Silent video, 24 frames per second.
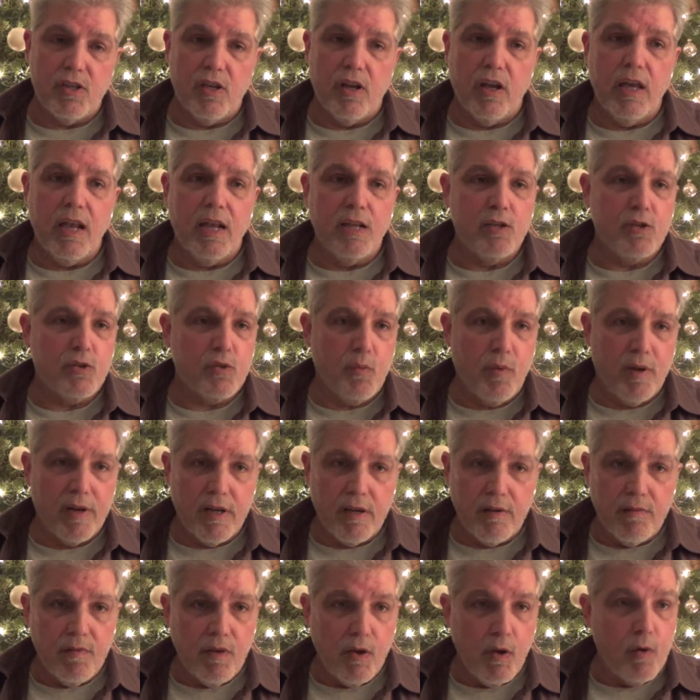Tonight, I just
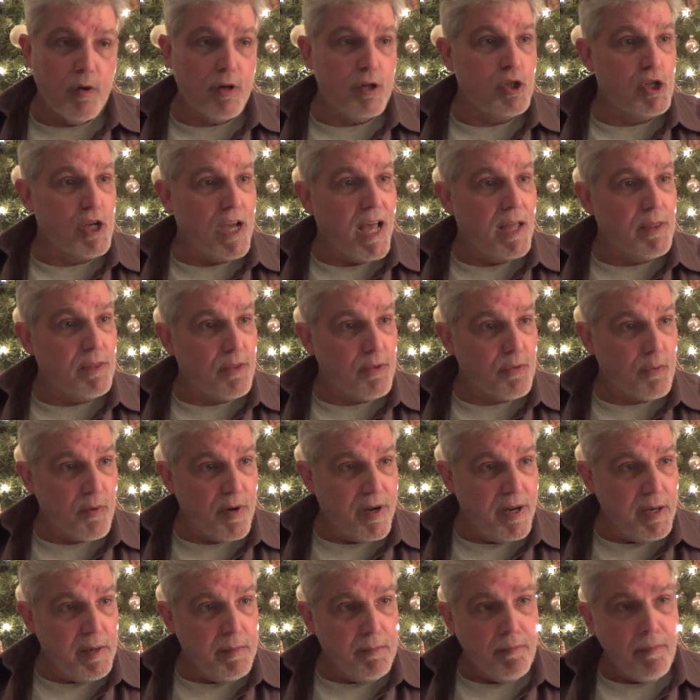want to go to John
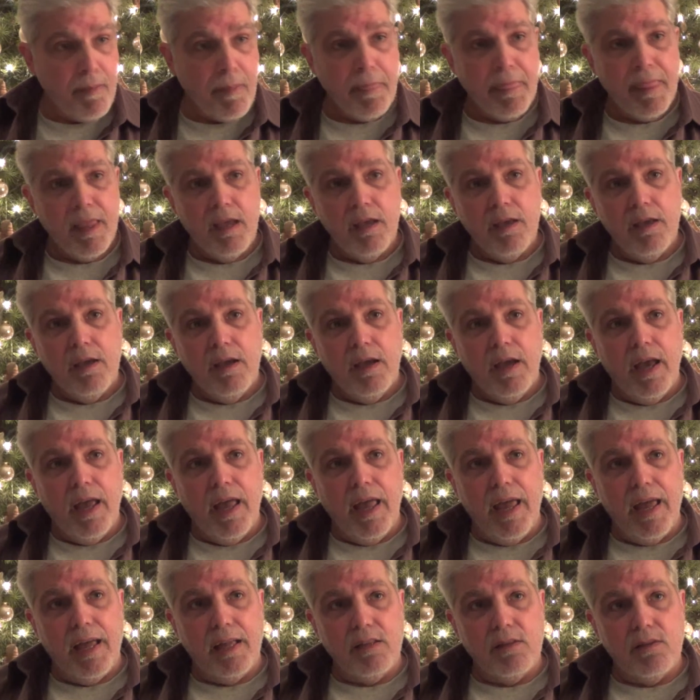3
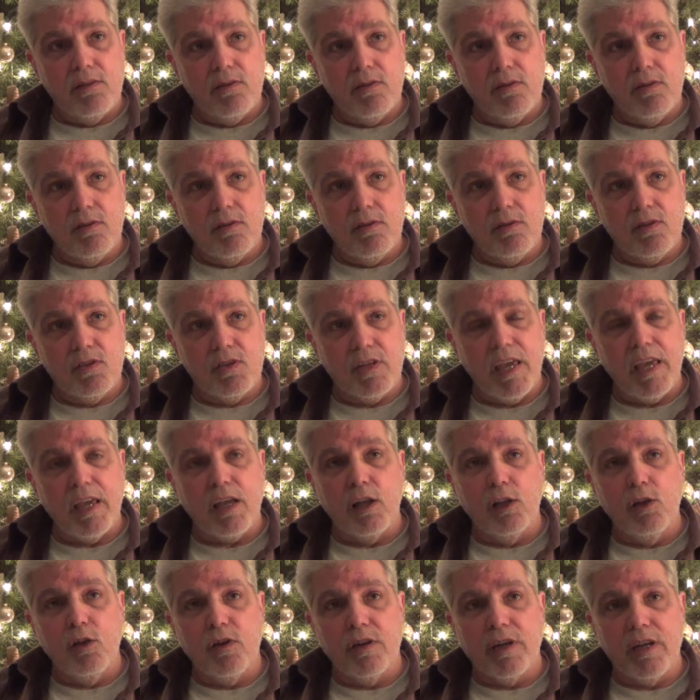and
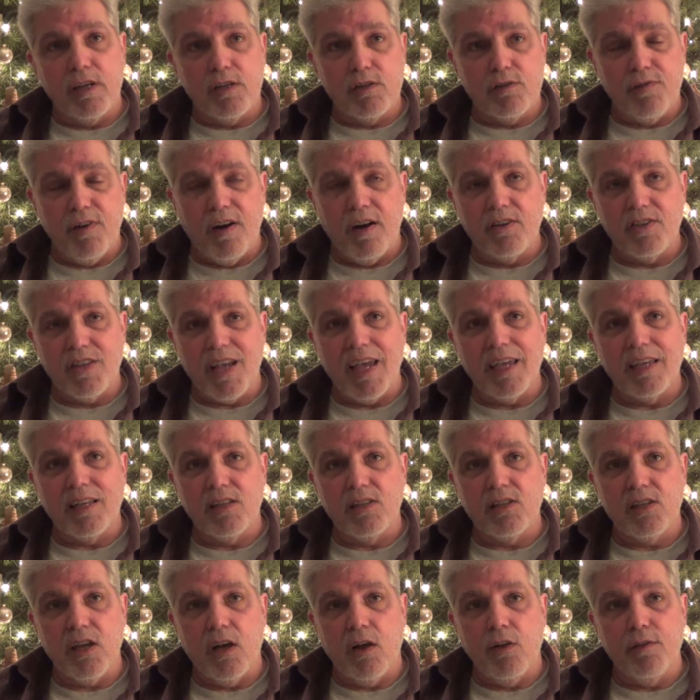take a look at, as far as I
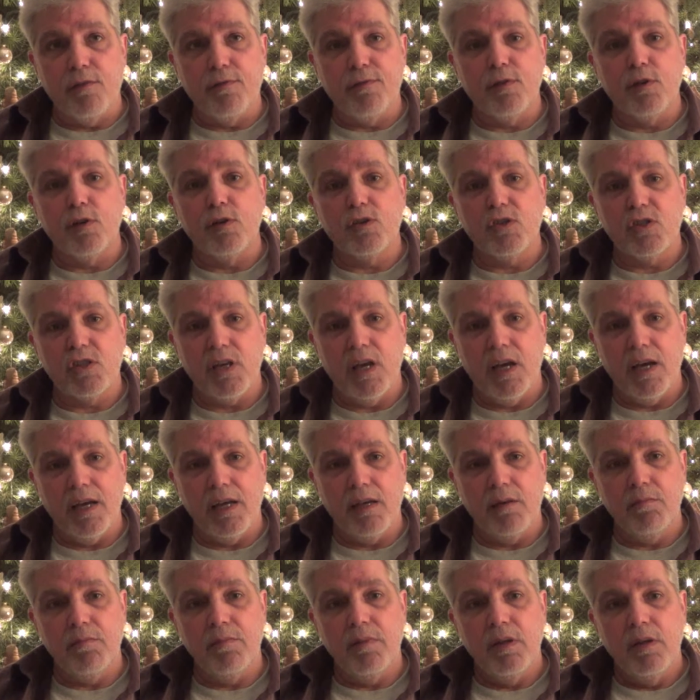can tell, the first
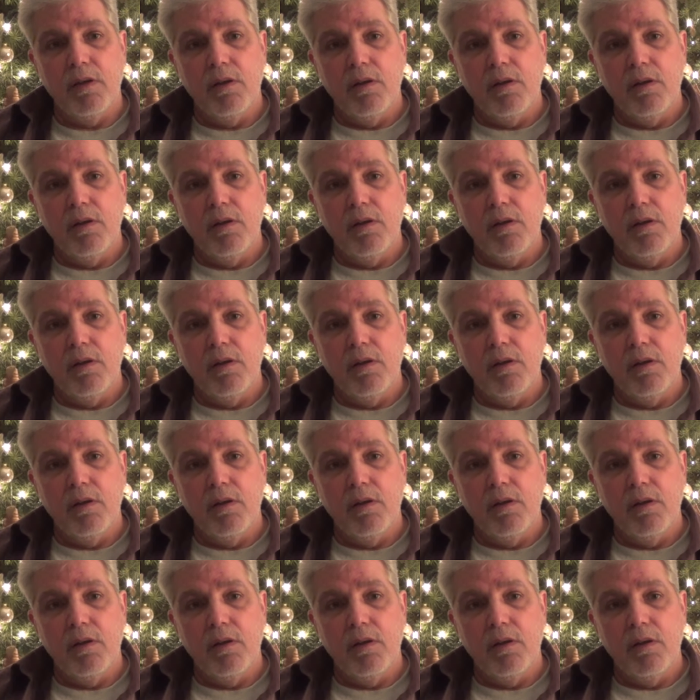time